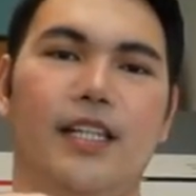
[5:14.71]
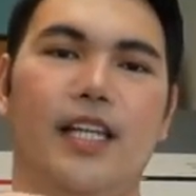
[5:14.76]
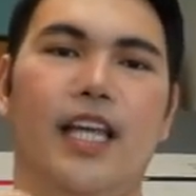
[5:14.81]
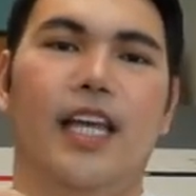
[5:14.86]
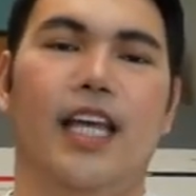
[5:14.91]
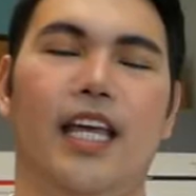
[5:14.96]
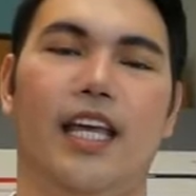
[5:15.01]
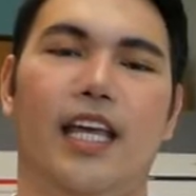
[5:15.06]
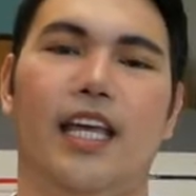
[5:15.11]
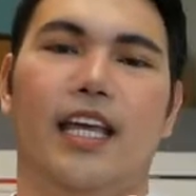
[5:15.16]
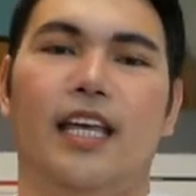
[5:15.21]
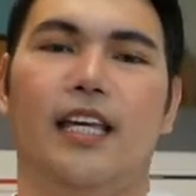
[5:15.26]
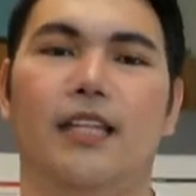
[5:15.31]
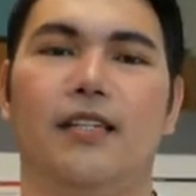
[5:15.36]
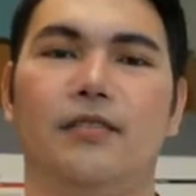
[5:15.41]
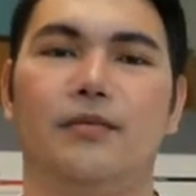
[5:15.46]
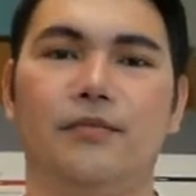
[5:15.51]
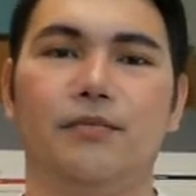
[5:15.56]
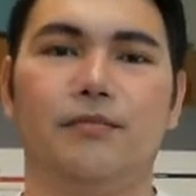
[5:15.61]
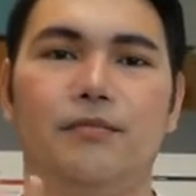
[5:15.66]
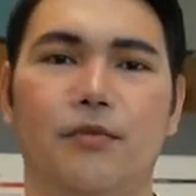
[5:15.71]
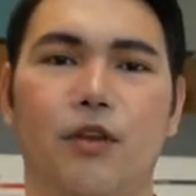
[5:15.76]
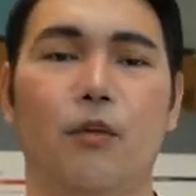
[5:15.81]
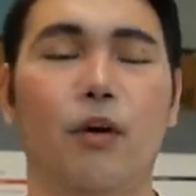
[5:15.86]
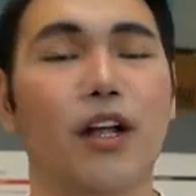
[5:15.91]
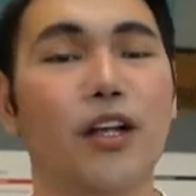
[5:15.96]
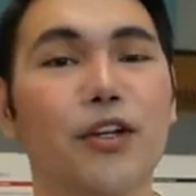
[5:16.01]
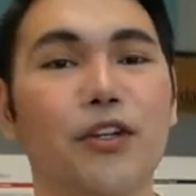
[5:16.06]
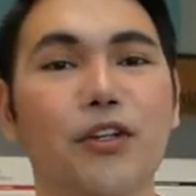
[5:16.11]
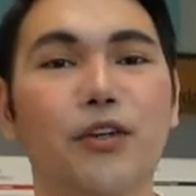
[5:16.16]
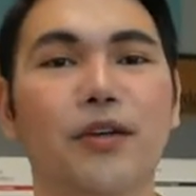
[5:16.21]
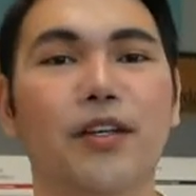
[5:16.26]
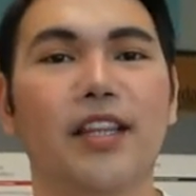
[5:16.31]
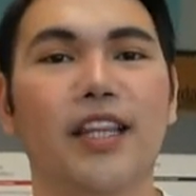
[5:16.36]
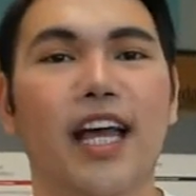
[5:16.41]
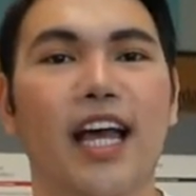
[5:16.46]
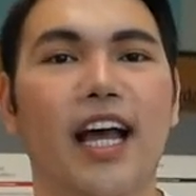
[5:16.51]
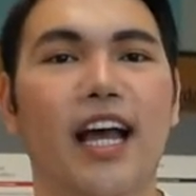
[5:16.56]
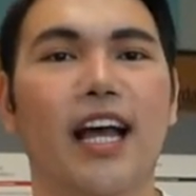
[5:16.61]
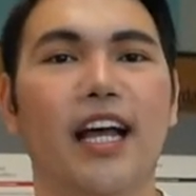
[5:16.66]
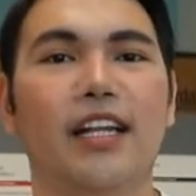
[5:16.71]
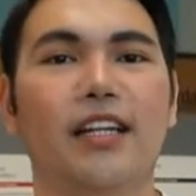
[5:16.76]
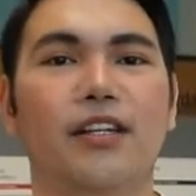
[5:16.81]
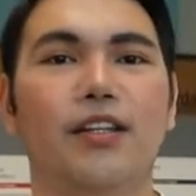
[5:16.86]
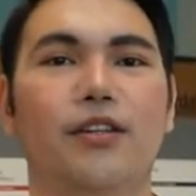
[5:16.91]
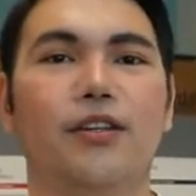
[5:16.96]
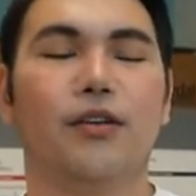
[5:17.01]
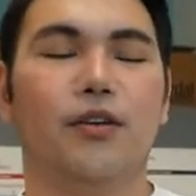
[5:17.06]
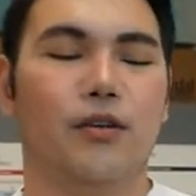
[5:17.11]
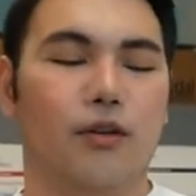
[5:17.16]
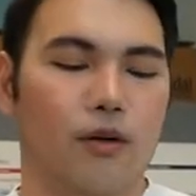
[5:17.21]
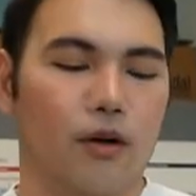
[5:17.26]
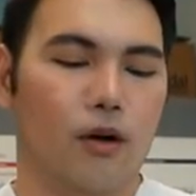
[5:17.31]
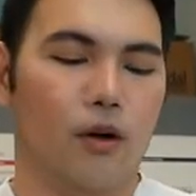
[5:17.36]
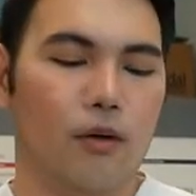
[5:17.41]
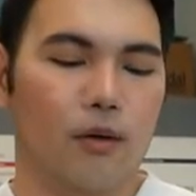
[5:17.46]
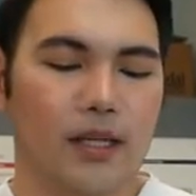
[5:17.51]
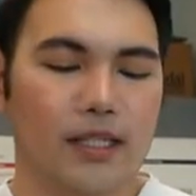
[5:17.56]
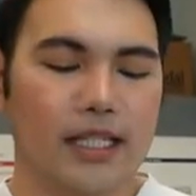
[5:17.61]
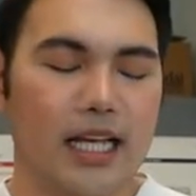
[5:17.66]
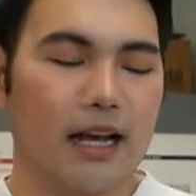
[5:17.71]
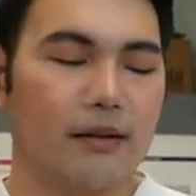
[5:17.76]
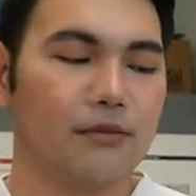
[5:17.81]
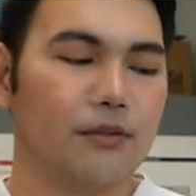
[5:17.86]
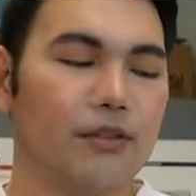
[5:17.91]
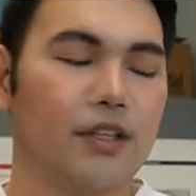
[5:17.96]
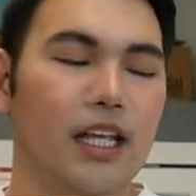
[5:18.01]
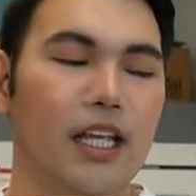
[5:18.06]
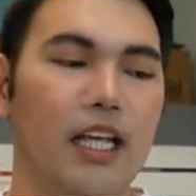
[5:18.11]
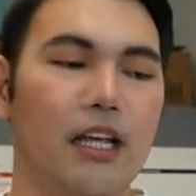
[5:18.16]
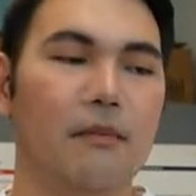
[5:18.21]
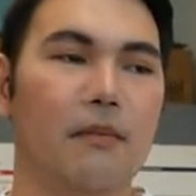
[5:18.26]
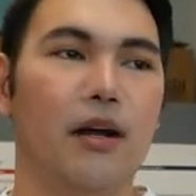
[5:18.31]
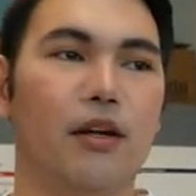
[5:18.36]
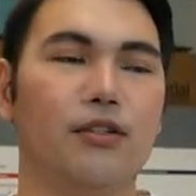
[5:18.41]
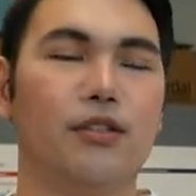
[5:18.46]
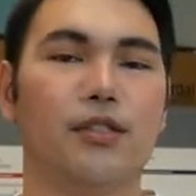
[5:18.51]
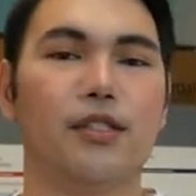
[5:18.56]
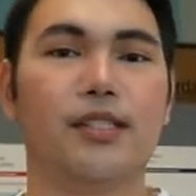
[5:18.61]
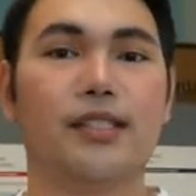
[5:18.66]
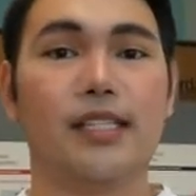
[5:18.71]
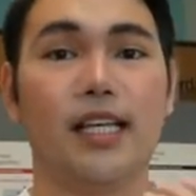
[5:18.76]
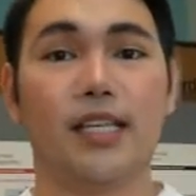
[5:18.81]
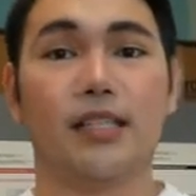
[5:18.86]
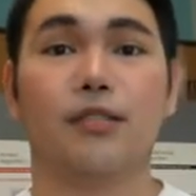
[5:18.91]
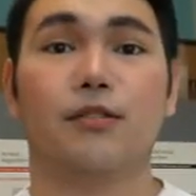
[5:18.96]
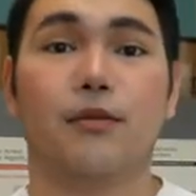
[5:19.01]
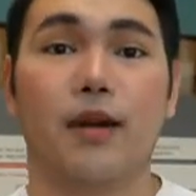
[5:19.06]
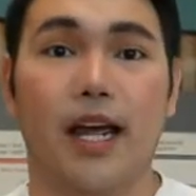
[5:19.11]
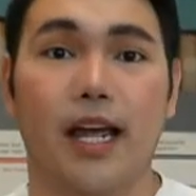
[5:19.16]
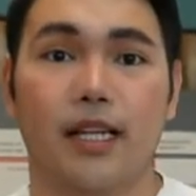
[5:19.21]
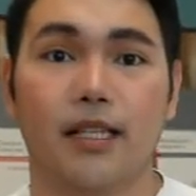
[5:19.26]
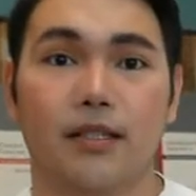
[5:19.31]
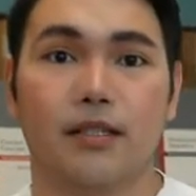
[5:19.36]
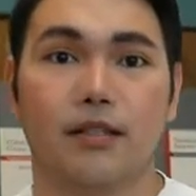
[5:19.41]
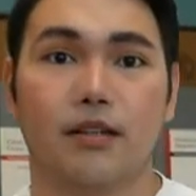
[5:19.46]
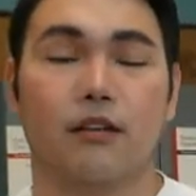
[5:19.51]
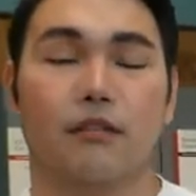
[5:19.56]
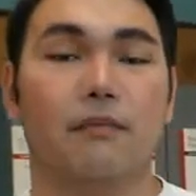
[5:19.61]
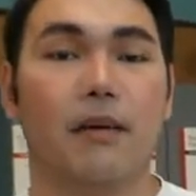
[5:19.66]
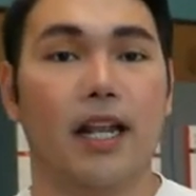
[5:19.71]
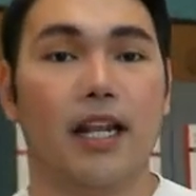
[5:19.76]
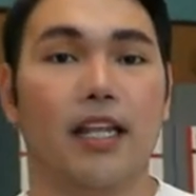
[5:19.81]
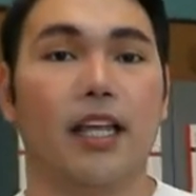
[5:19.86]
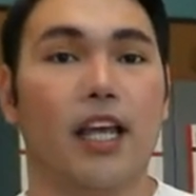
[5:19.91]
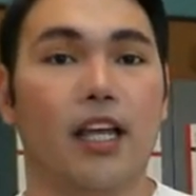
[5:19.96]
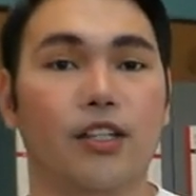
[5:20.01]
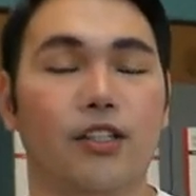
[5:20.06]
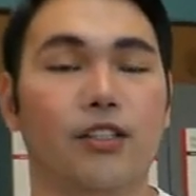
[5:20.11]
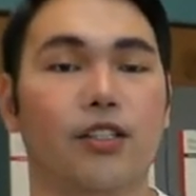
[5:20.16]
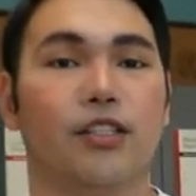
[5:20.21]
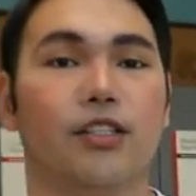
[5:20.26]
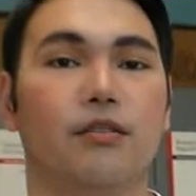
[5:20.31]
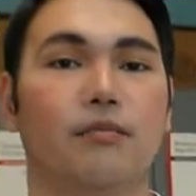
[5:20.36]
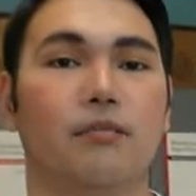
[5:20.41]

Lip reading: And while you're doing that, you always have to think about your 6 rights of medicating